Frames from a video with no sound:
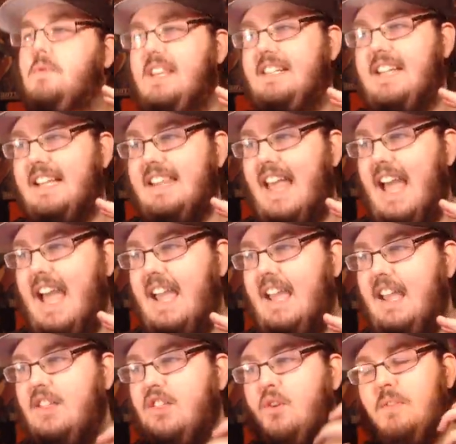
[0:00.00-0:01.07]
there was a
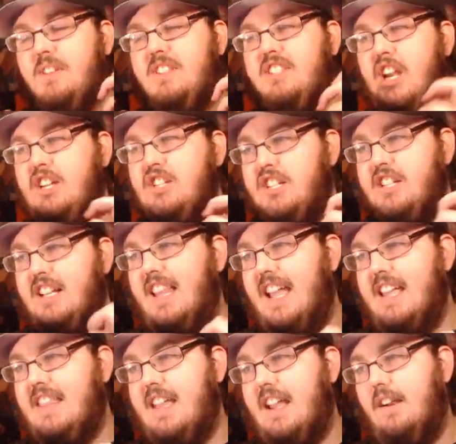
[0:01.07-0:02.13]
delay. There was such a
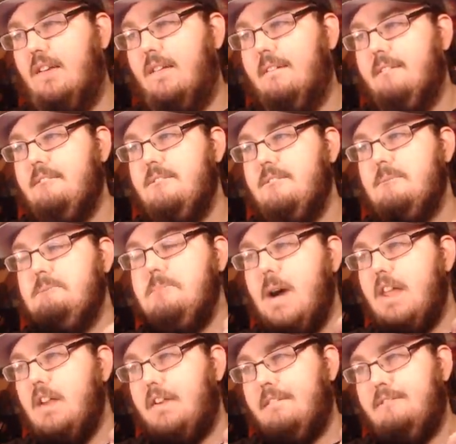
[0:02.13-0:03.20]
delay there.
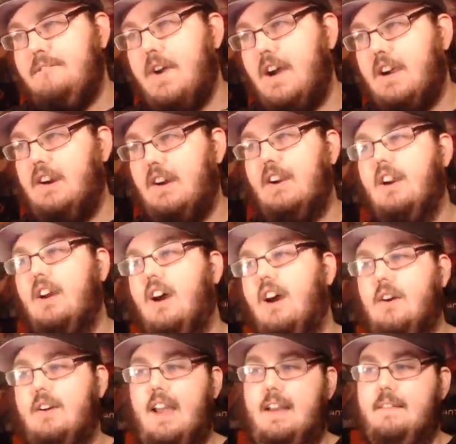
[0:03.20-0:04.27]
Motherfucker.
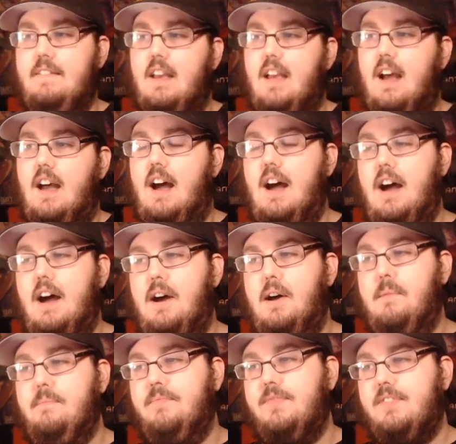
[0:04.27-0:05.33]
Okay.
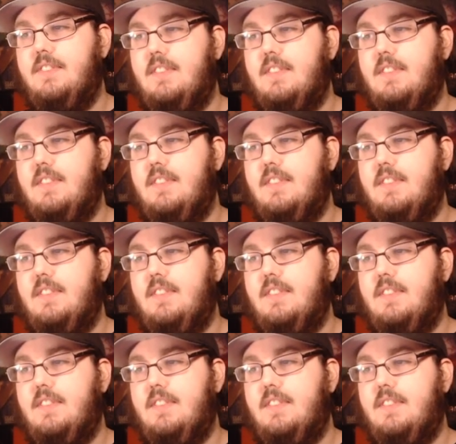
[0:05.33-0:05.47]
What